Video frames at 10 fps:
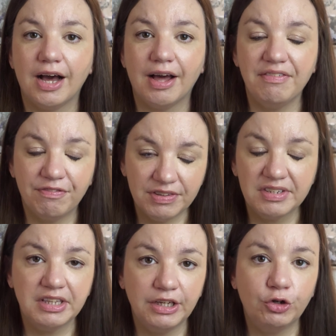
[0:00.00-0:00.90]
I
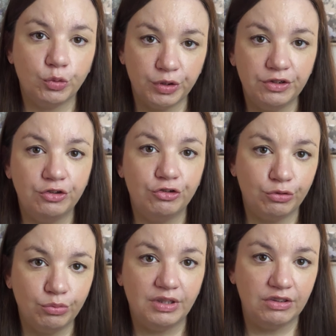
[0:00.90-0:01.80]
physically couldn't
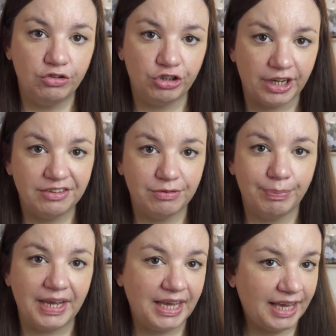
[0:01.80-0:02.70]
do these checks
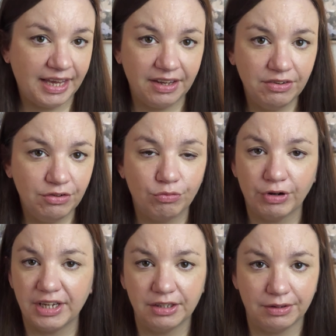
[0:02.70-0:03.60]
by hand
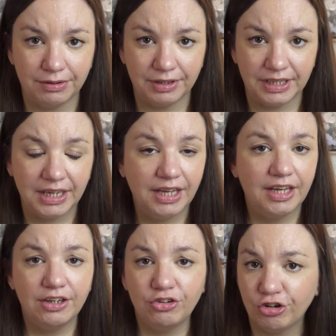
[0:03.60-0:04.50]
regularly.
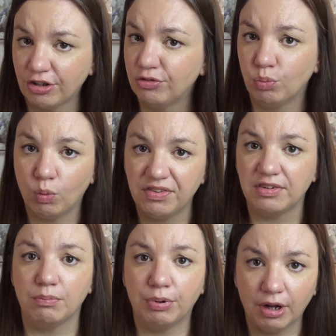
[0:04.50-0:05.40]
It just
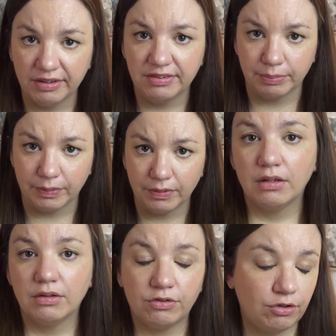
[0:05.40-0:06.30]
wasn't possible.
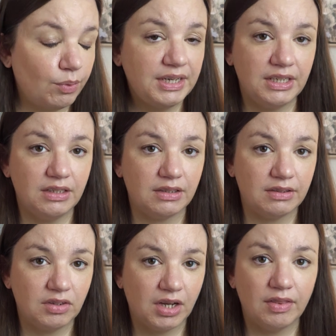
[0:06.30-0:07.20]
So I
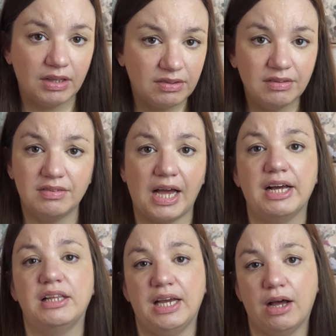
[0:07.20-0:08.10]
didn't, and that's
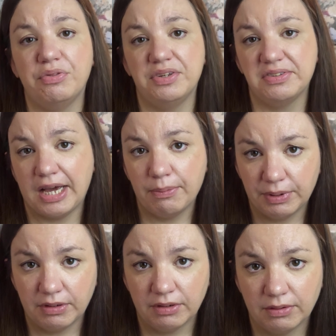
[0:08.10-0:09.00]
exactly how this
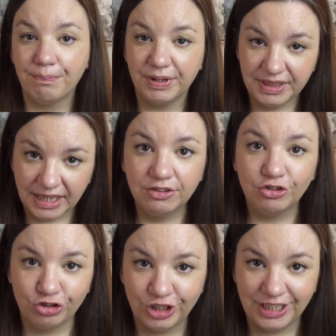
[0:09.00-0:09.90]
happened. But
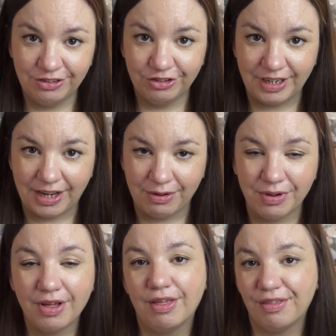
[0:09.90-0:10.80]
that's changed now.
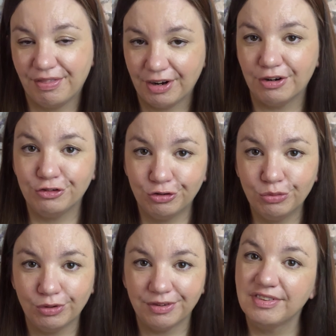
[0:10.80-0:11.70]
There are
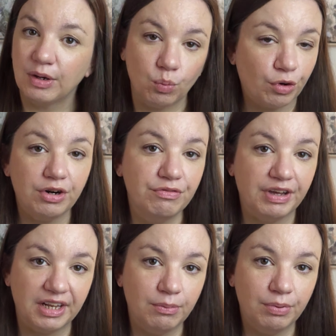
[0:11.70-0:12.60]
tools that weren't
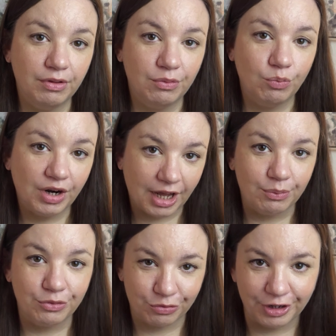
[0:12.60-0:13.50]
available when I
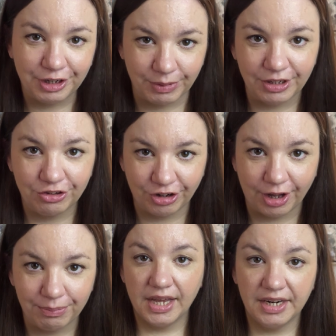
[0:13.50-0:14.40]
was running my
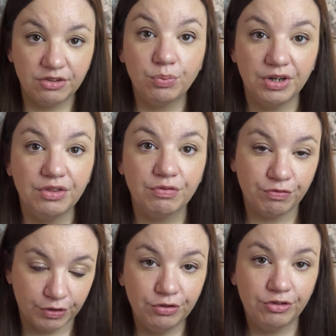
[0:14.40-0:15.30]
shop. And it's one of the
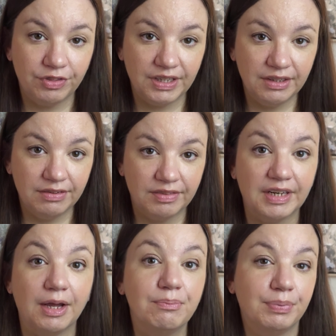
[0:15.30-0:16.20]
first things that
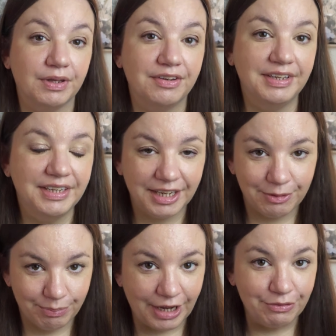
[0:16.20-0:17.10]
I'm building
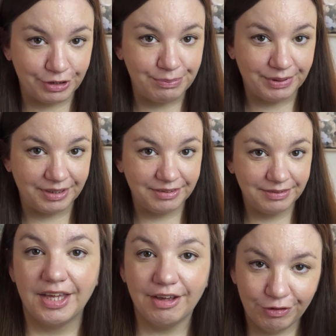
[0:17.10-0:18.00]
in my rebuild.
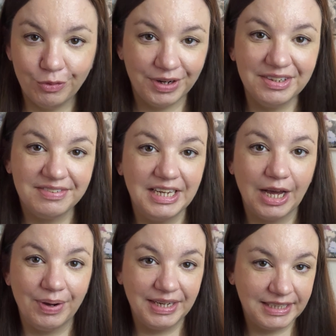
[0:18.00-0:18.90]
If you want to see
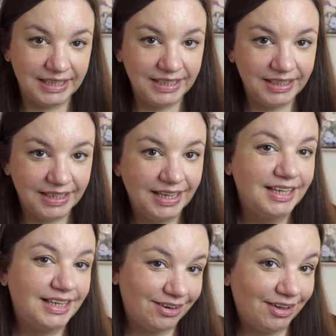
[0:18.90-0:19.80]
how I did it,
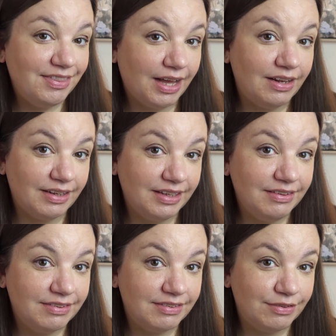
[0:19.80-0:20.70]
get on that
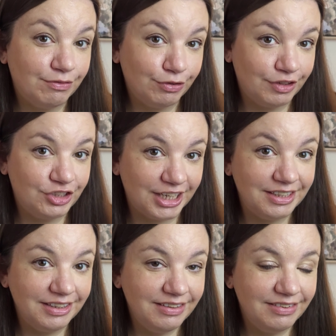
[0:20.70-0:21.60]
list for the
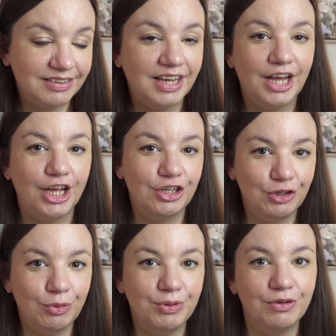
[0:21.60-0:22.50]
checklist and
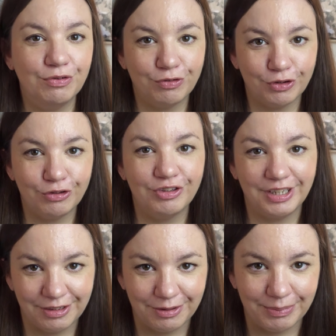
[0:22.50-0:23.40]
you'll be the first to
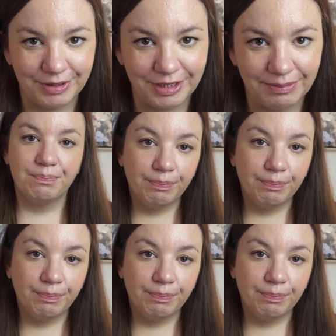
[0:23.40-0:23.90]
hear about it.